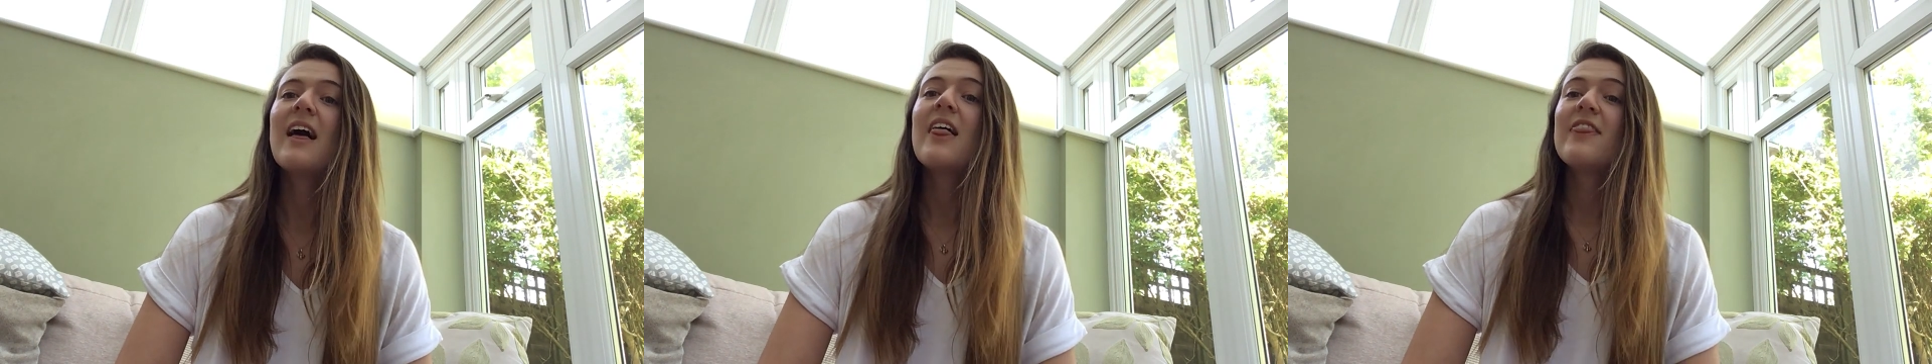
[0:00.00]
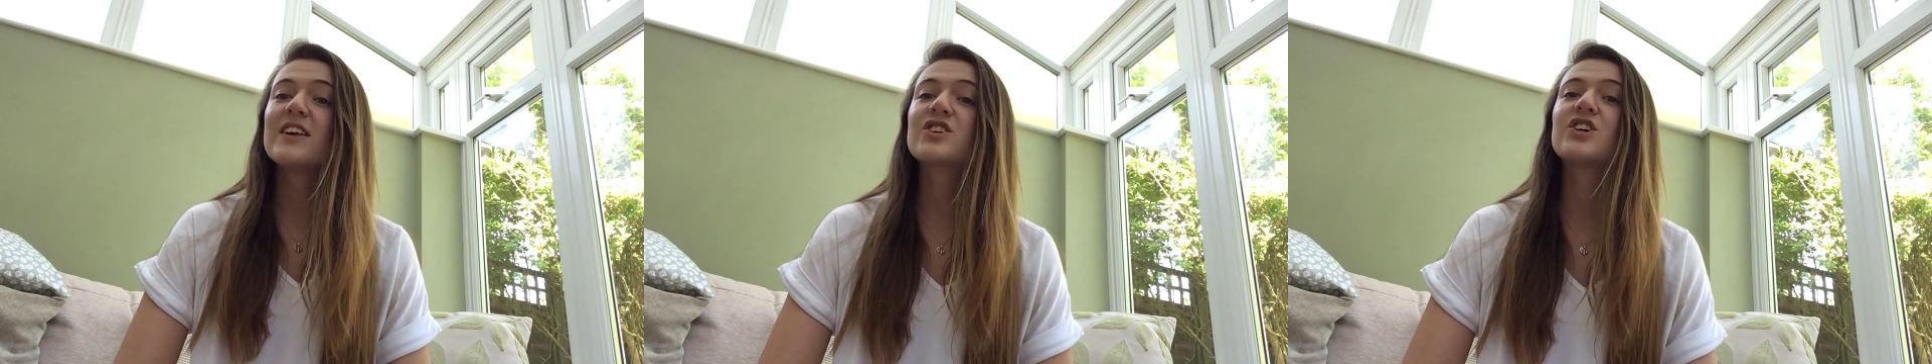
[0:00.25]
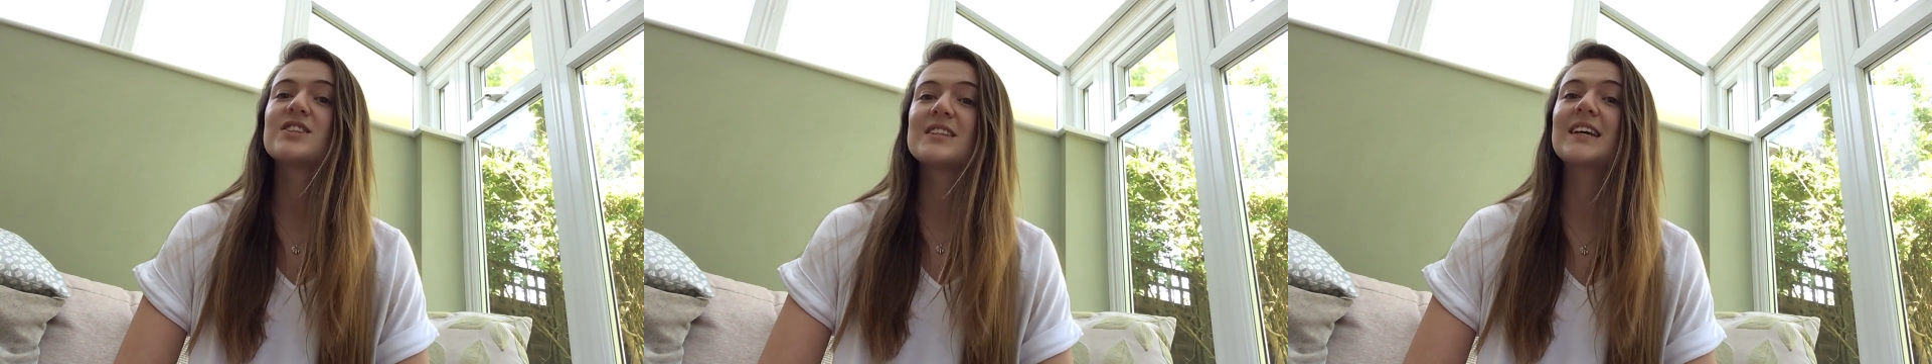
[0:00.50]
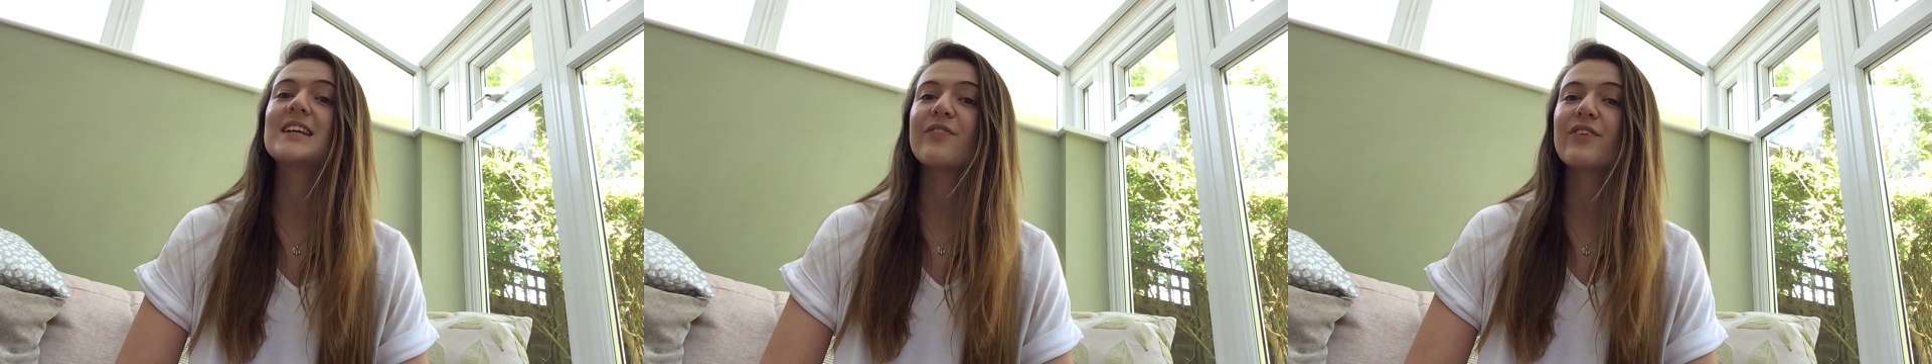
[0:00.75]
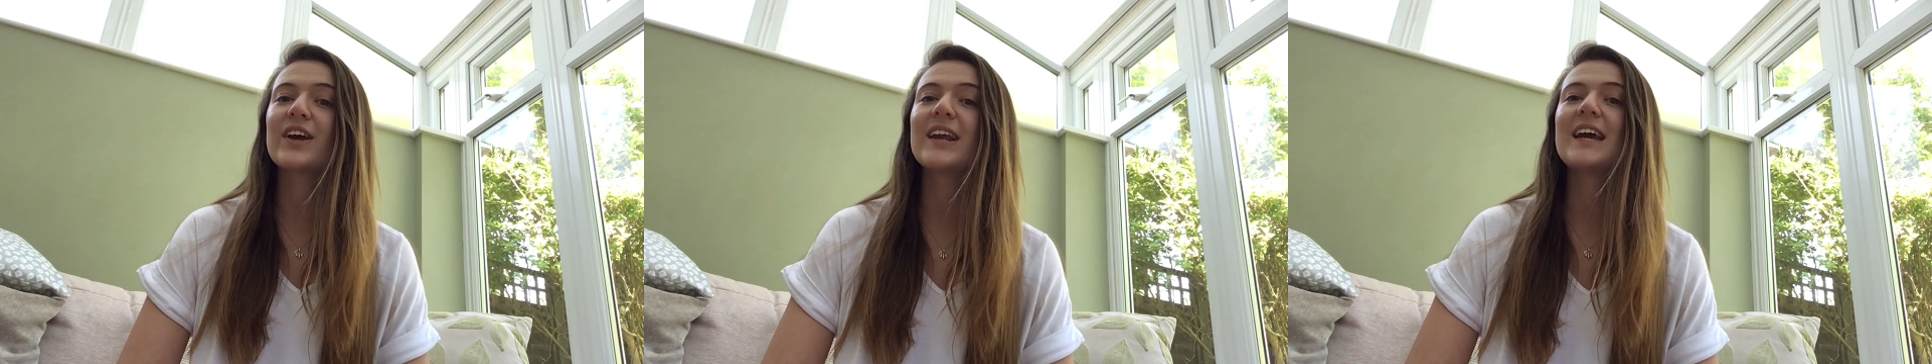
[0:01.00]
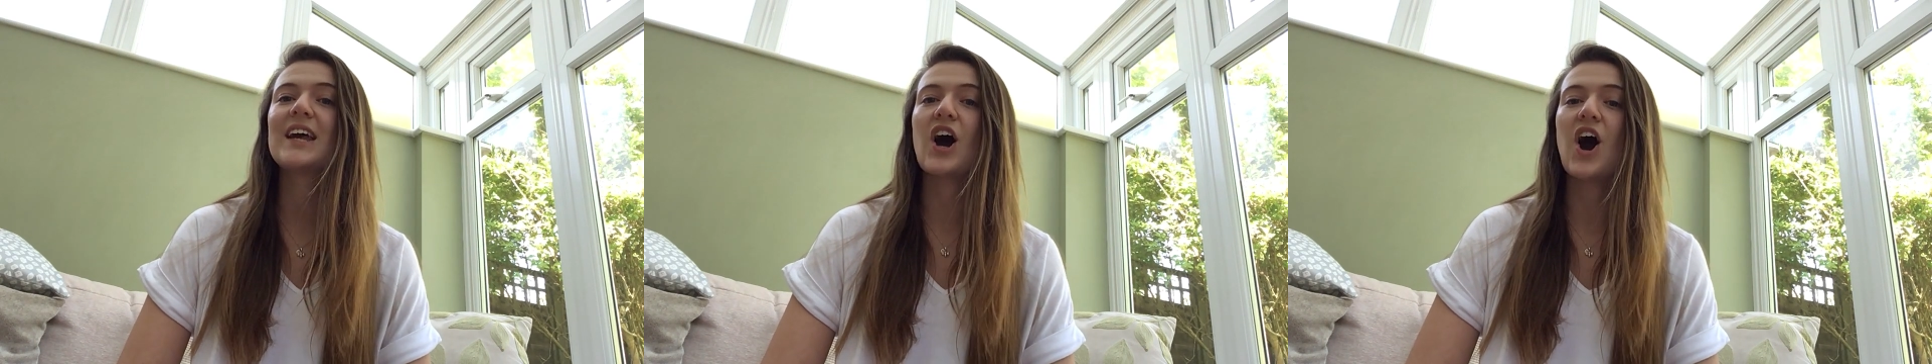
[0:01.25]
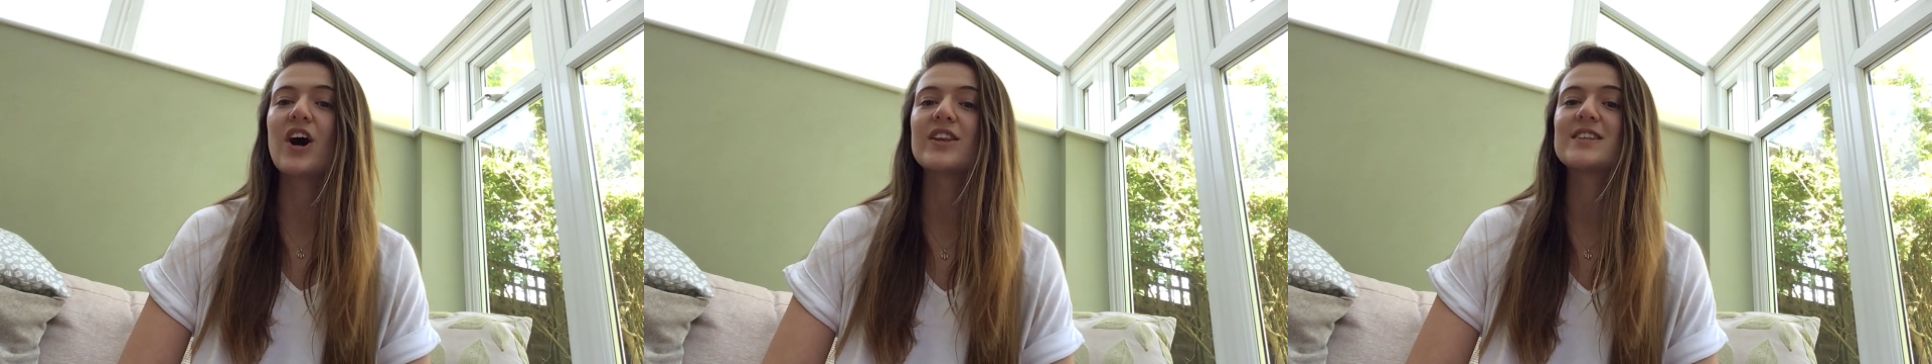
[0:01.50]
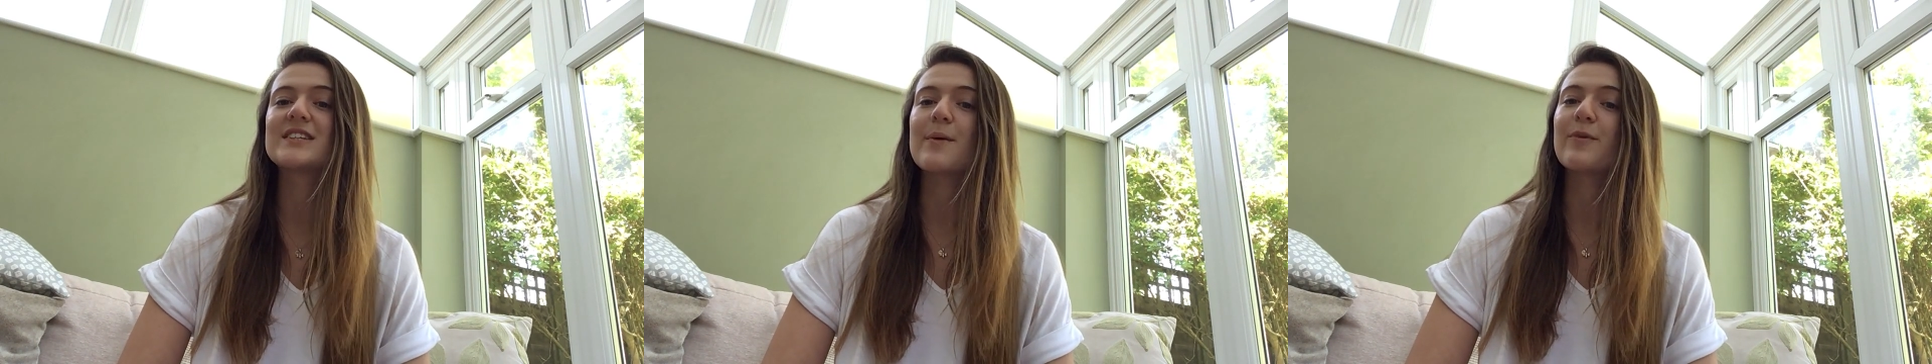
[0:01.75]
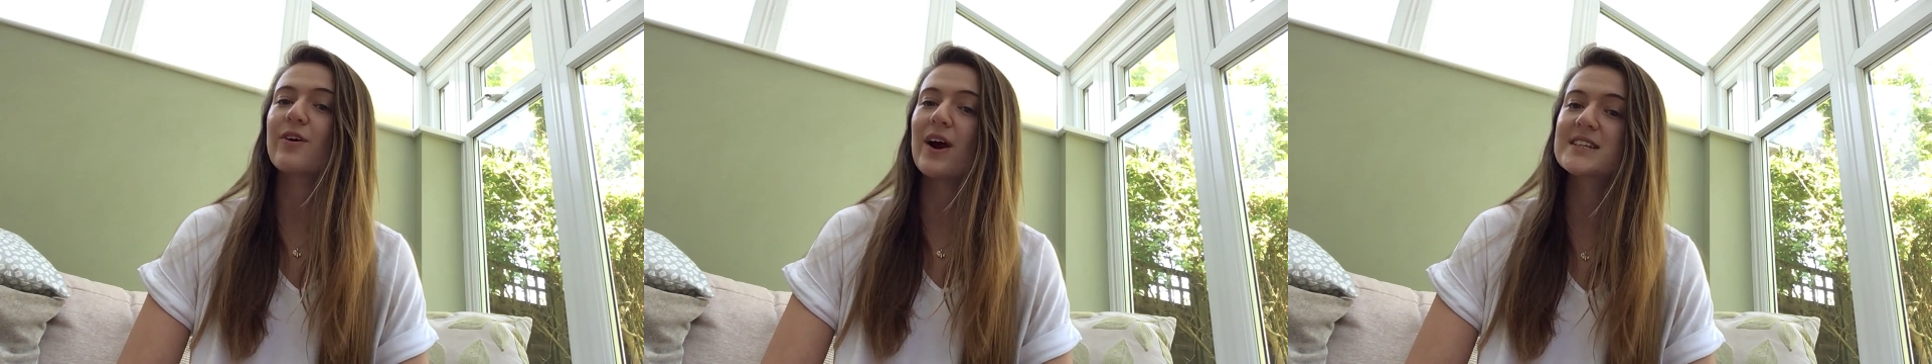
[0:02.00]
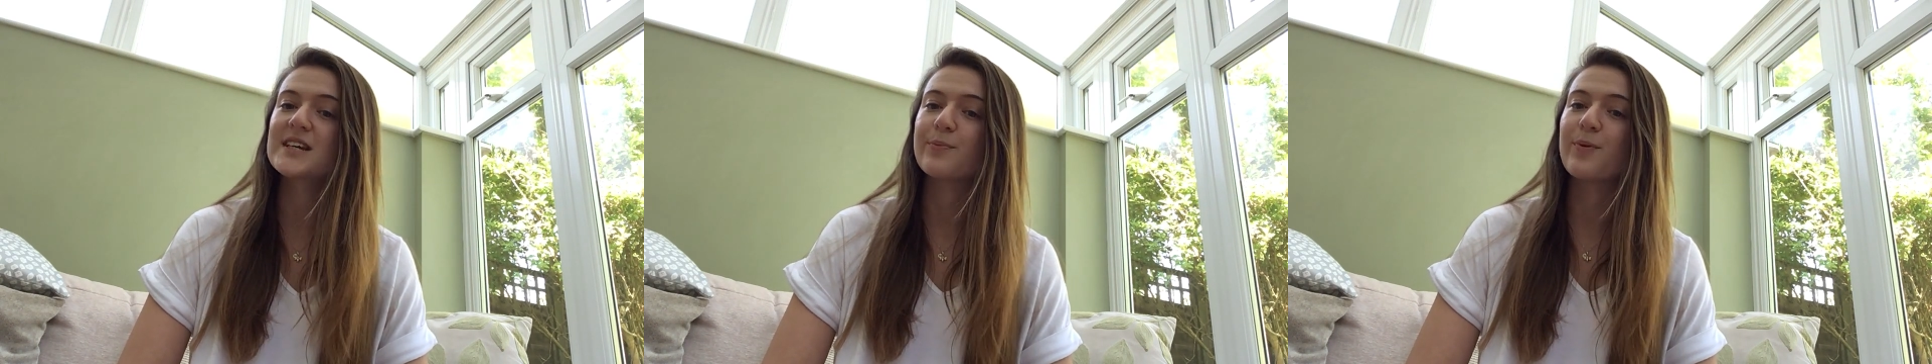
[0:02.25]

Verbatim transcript: This could significantly enhance the democratic